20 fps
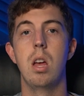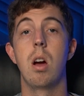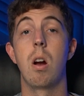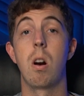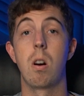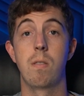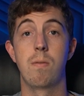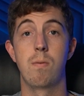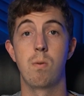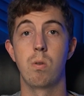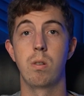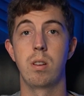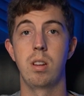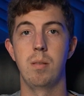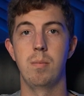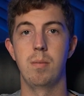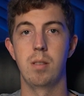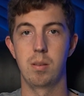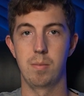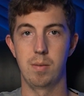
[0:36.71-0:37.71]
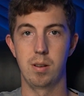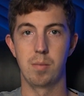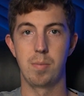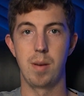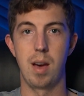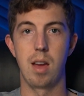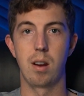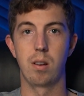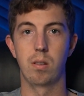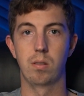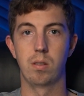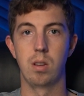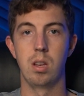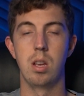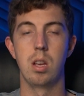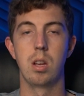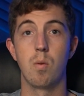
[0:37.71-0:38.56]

are 14mm paddles.